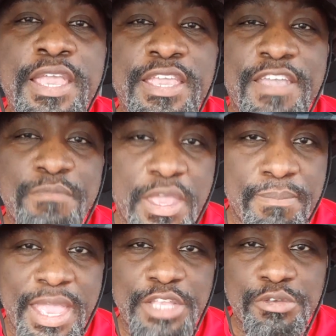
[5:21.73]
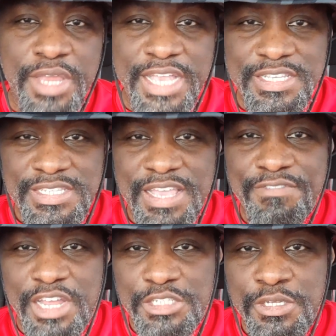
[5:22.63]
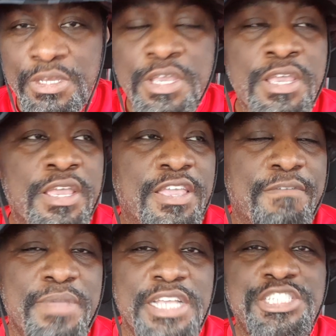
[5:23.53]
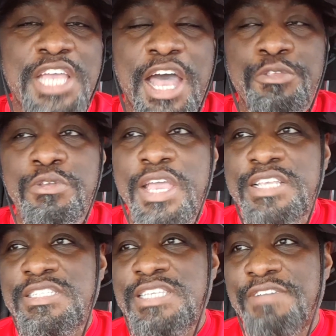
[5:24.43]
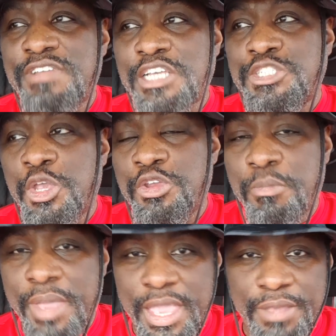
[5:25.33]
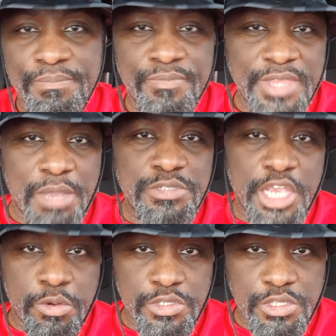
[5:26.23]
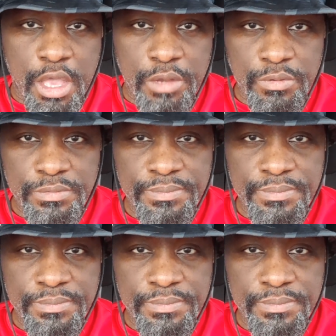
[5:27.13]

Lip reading: Give me a man to the age of 7. Give me a child to the age of 7. I'll show you the man. That was Aristotle.